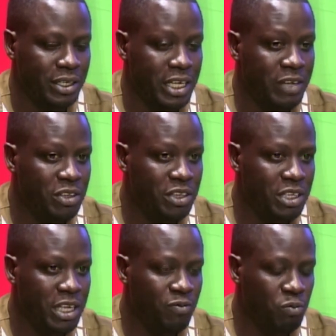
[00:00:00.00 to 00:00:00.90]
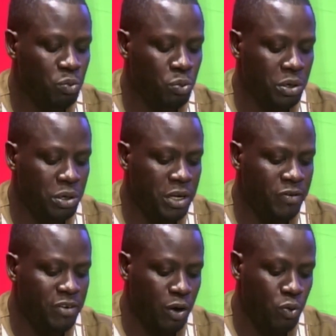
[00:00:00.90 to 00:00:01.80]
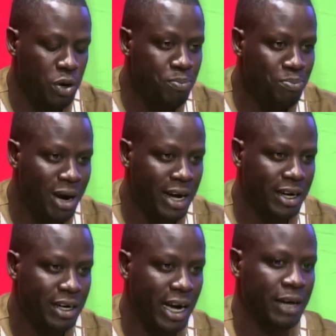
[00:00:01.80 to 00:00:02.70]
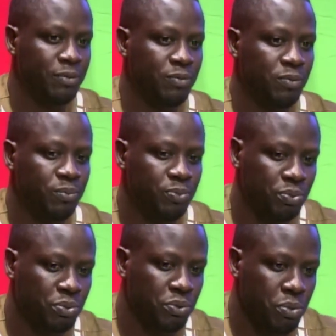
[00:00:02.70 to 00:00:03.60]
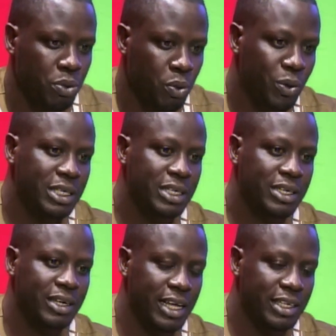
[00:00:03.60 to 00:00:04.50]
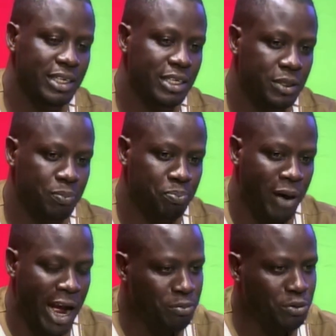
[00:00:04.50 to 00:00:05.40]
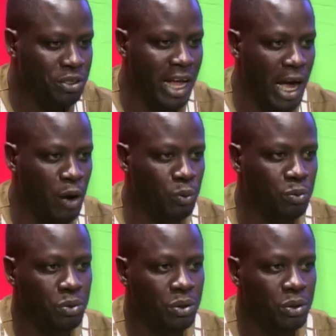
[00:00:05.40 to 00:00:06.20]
even if they are going back, and when this crisis pipes down,